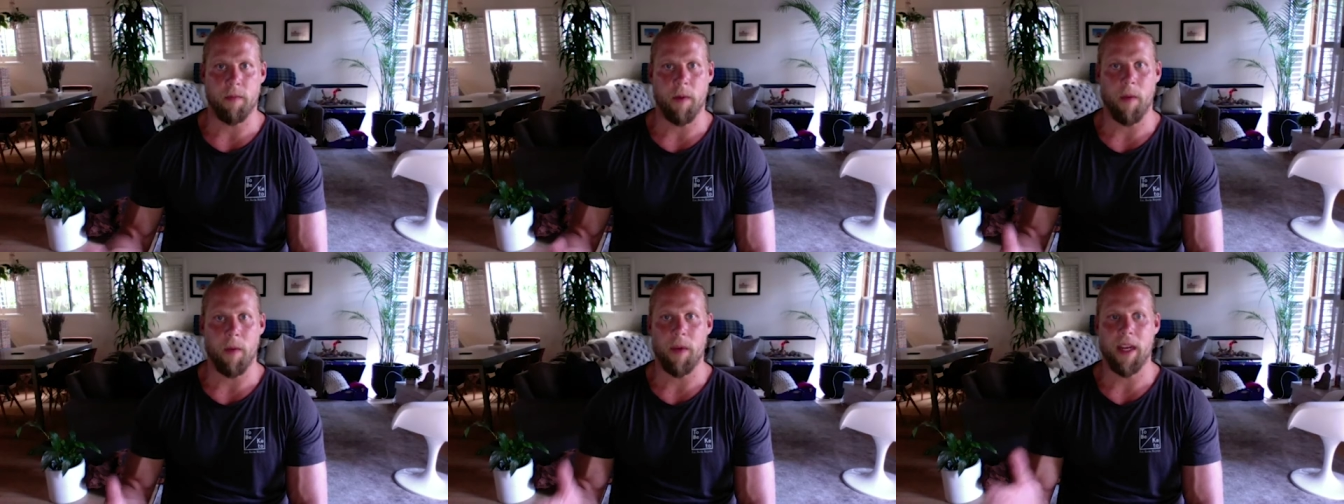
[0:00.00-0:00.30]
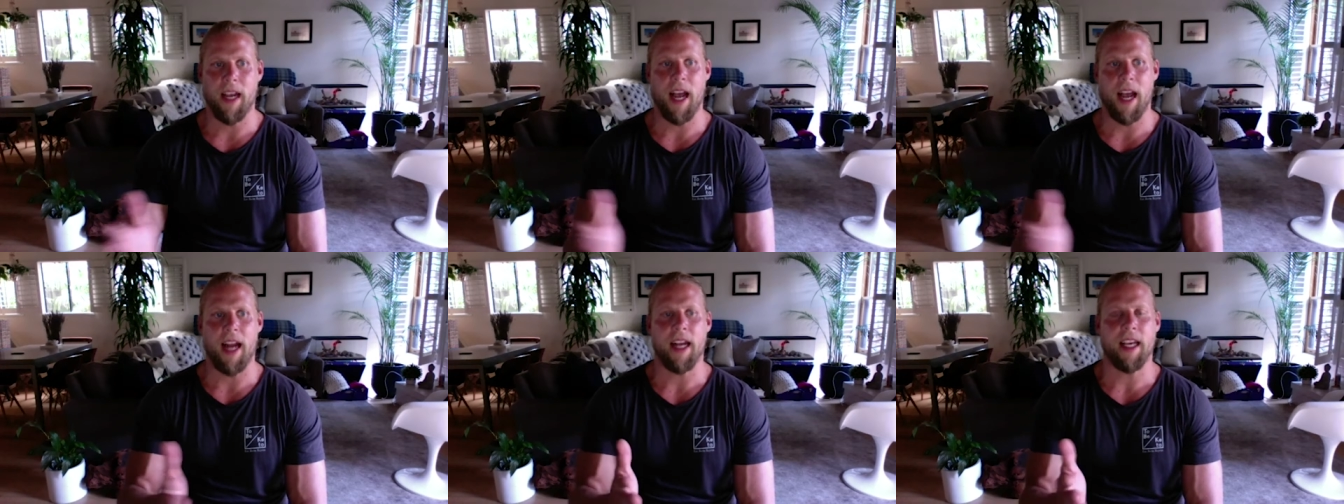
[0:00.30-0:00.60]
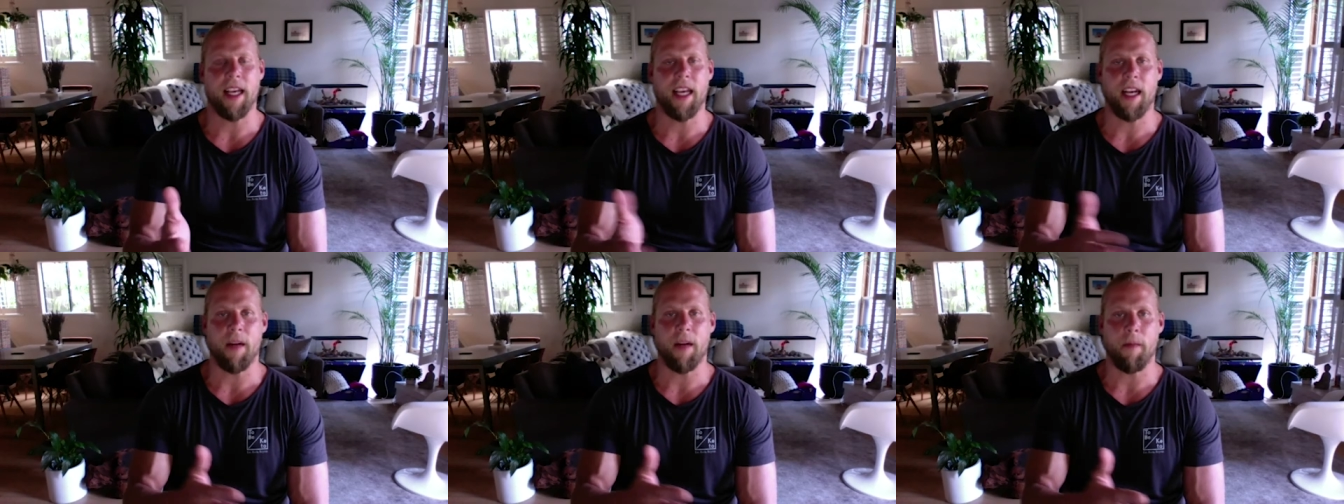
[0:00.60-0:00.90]
but we kind
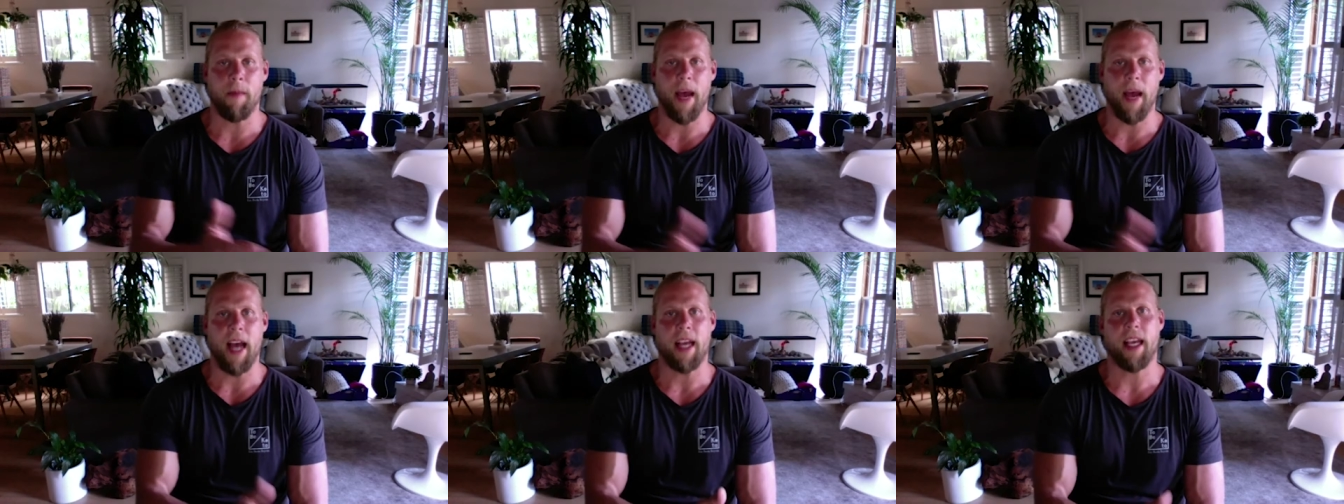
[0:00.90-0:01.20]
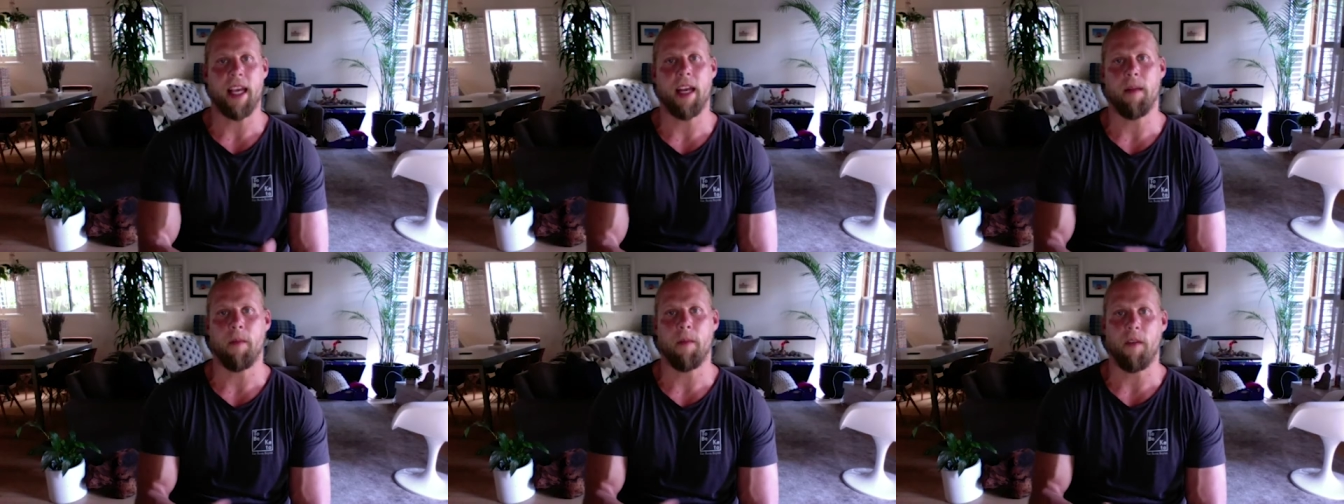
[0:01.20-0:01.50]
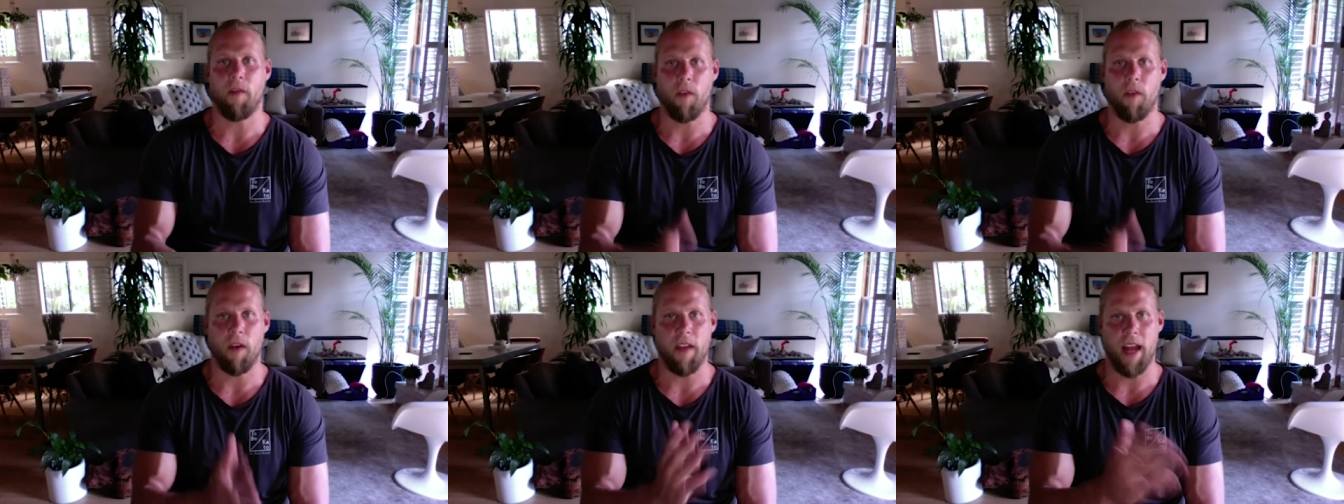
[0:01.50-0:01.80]
of get them back in
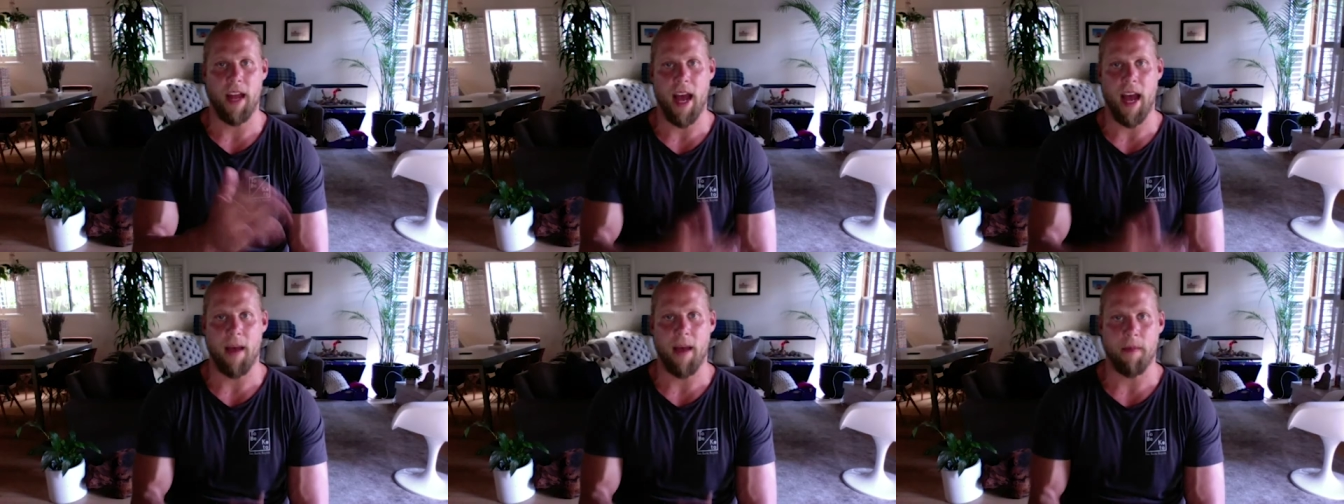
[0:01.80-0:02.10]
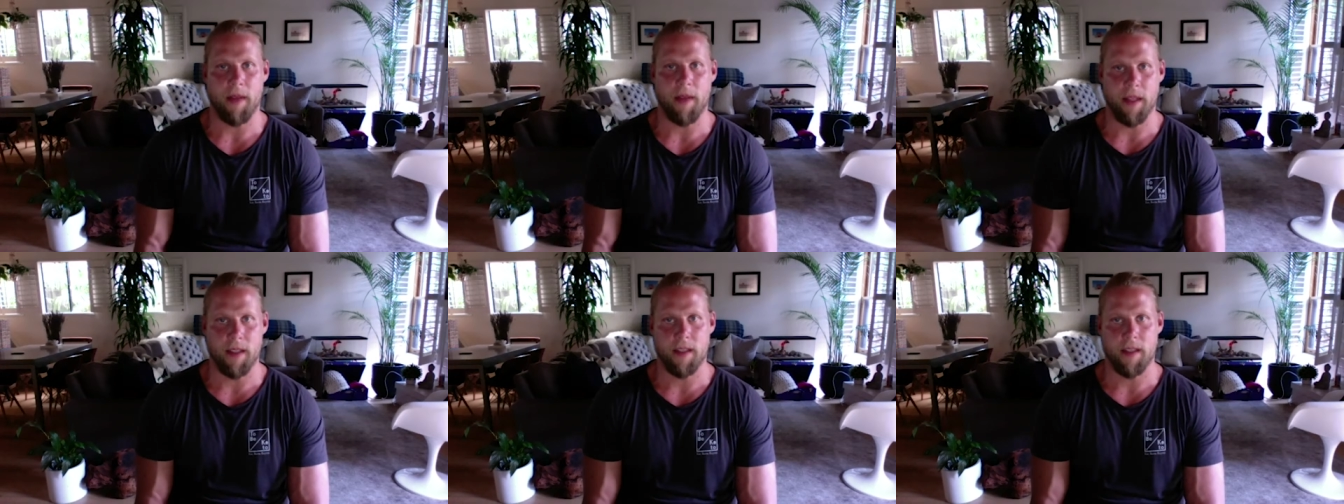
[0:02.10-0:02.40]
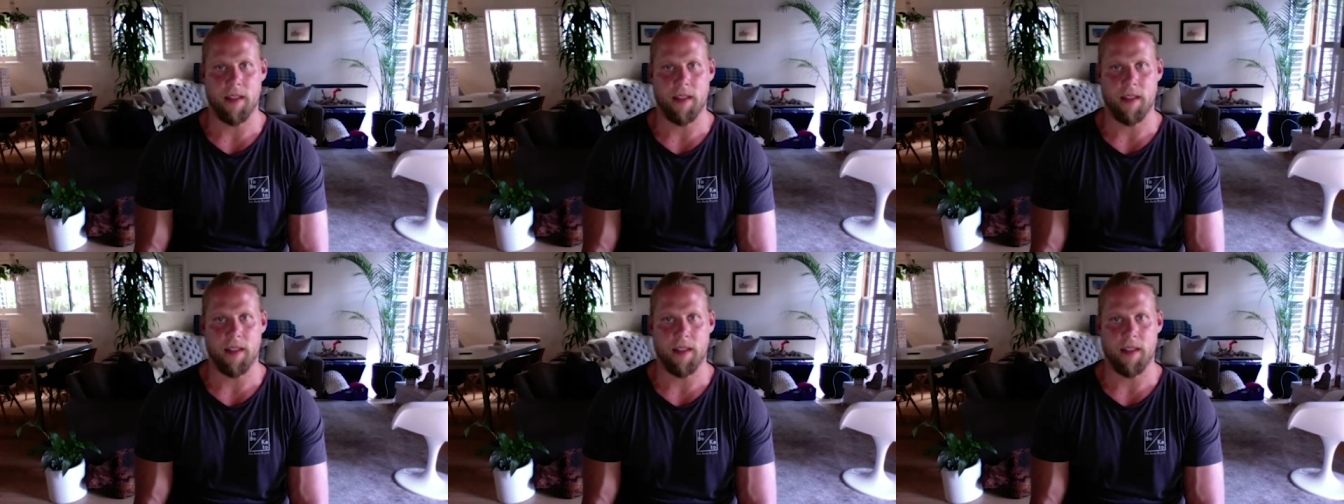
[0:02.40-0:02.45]
before that happens